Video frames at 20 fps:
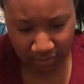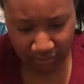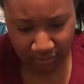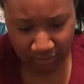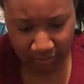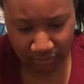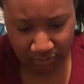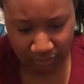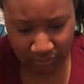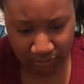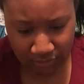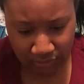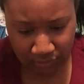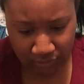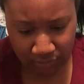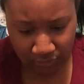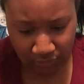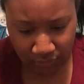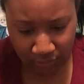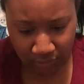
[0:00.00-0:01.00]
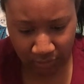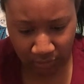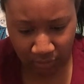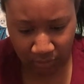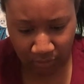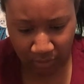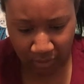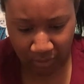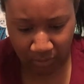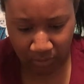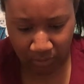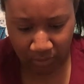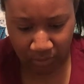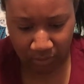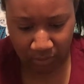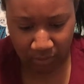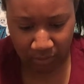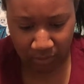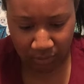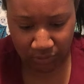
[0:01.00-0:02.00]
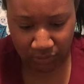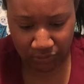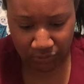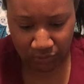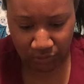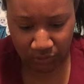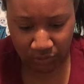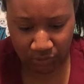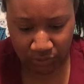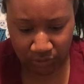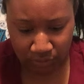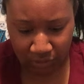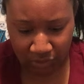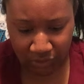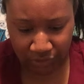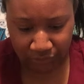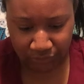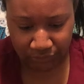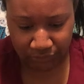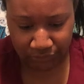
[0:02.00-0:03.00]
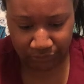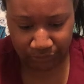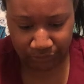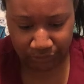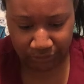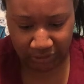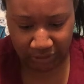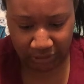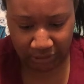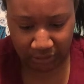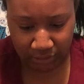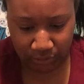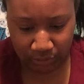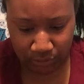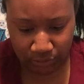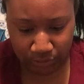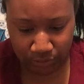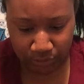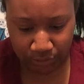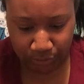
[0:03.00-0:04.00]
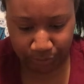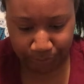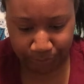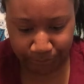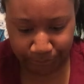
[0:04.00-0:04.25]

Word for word: Used exclusively with Bath and Body Works or smaller filled candles.